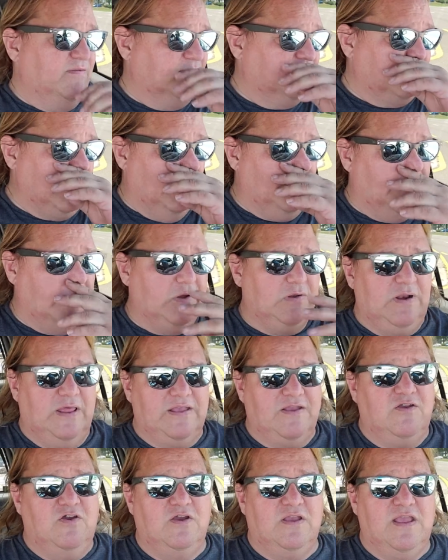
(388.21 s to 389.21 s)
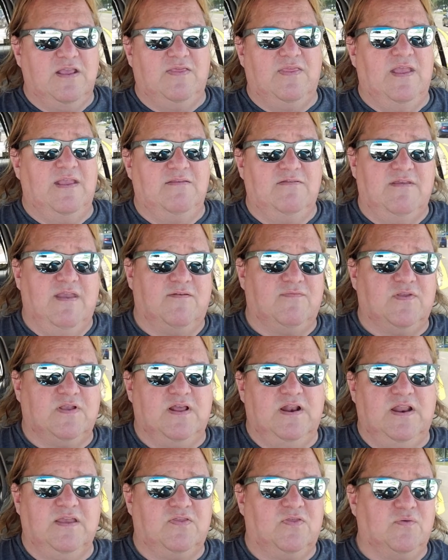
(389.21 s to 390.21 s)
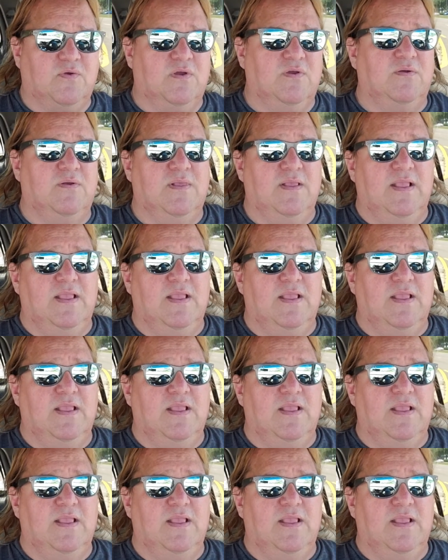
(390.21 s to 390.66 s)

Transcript: There's a couple of, like cookie things you have to click through